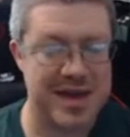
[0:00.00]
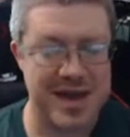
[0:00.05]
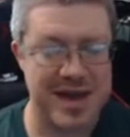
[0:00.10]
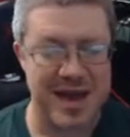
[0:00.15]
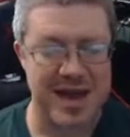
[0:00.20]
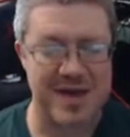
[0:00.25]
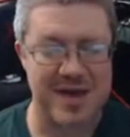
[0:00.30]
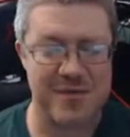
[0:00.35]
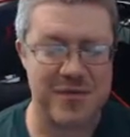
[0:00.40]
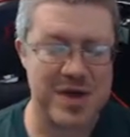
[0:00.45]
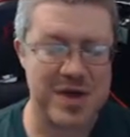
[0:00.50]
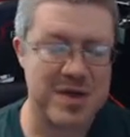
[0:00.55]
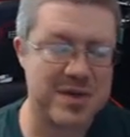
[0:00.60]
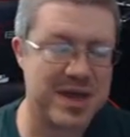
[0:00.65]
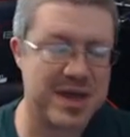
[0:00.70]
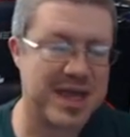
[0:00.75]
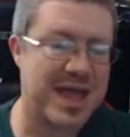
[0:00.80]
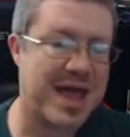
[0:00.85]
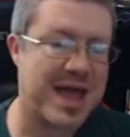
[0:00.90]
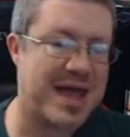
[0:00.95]
I found I
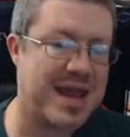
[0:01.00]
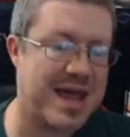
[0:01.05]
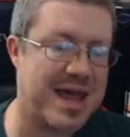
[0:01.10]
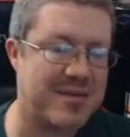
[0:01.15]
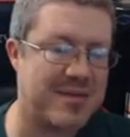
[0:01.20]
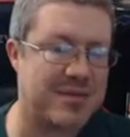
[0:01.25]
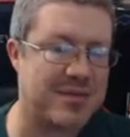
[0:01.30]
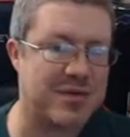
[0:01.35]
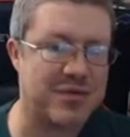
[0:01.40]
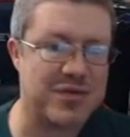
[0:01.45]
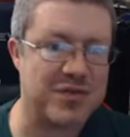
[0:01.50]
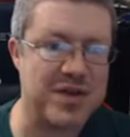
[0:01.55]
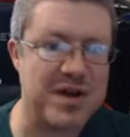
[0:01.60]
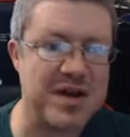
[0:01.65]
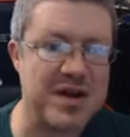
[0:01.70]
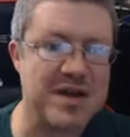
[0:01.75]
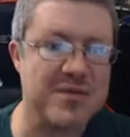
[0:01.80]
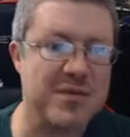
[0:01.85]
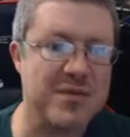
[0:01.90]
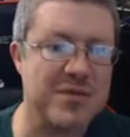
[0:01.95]
kind of have an
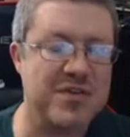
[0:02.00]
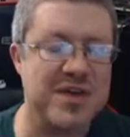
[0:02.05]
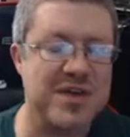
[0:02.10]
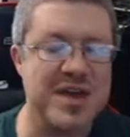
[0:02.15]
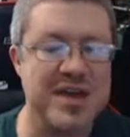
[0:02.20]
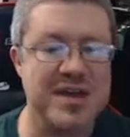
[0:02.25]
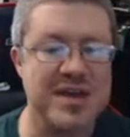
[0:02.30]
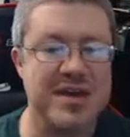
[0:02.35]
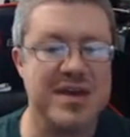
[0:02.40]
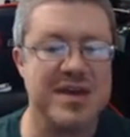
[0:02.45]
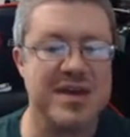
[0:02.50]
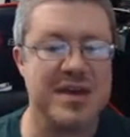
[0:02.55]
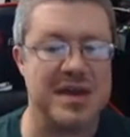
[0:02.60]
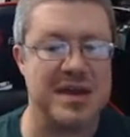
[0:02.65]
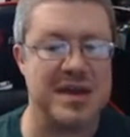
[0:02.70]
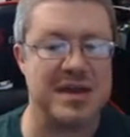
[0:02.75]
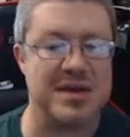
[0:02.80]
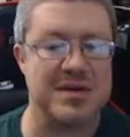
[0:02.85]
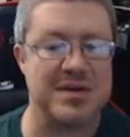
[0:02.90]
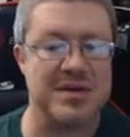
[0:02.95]
affinity for tanking,
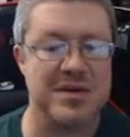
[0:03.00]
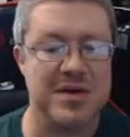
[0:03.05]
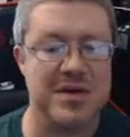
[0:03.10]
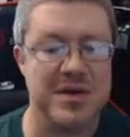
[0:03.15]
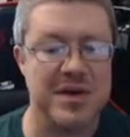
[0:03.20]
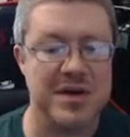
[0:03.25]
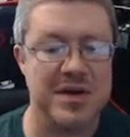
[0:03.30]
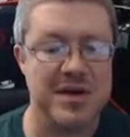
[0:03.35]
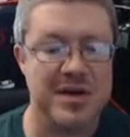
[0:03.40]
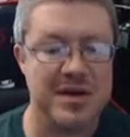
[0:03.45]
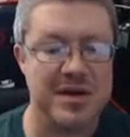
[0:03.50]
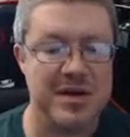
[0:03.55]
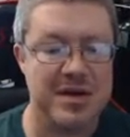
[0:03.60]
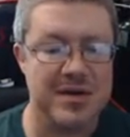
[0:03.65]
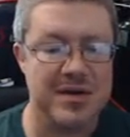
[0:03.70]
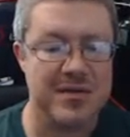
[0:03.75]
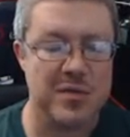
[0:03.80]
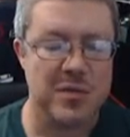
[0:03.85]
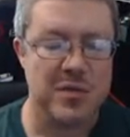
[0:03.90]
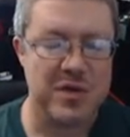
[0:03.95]
and
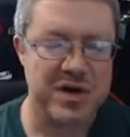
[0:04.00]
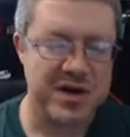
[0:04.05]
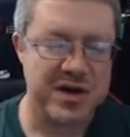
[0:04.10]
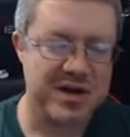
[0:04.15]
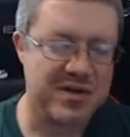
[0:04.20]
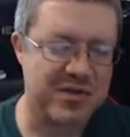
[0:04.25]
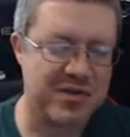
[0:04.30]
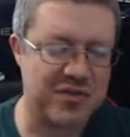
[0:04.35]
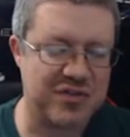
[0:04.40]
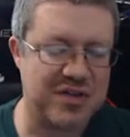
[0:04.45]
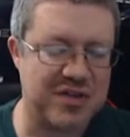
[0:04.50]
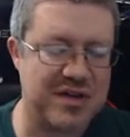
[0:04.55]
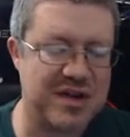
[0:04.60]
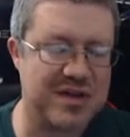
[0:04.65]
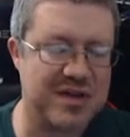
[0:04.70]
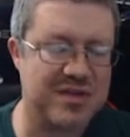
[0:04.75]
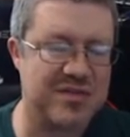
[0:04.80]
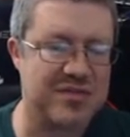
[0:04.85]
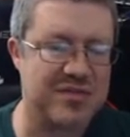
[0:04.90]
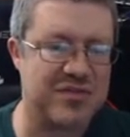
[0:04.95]
from what I
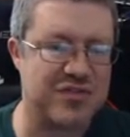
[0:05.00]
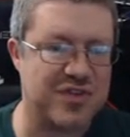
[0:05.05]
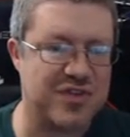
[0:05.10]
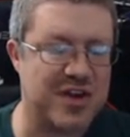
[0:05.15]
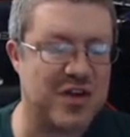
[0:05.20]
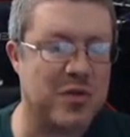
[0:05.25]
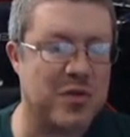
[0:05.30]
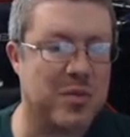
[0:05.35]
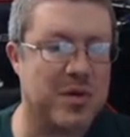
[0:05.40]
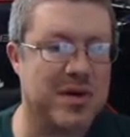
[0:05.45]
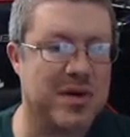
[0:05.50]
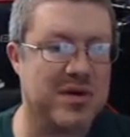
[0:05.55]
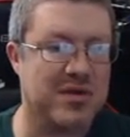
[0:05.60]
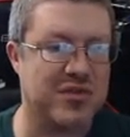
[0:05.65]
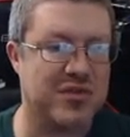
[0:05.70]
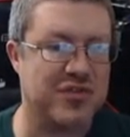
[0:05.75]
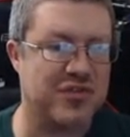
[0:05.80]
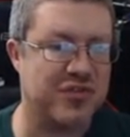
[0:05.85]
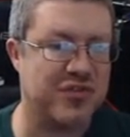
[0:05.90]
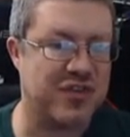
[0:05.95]
understand,
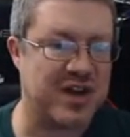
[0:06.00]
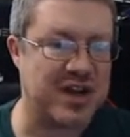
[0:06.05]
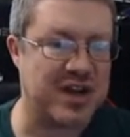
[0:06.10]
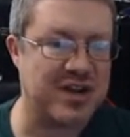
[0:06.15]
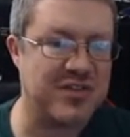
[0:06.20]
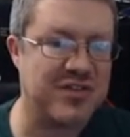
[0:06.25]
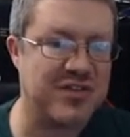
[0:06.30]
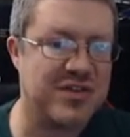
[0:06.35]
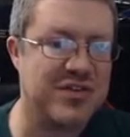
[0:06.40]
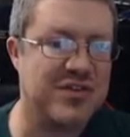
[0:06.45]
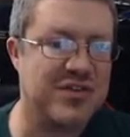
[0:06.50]
Shadowbringers changes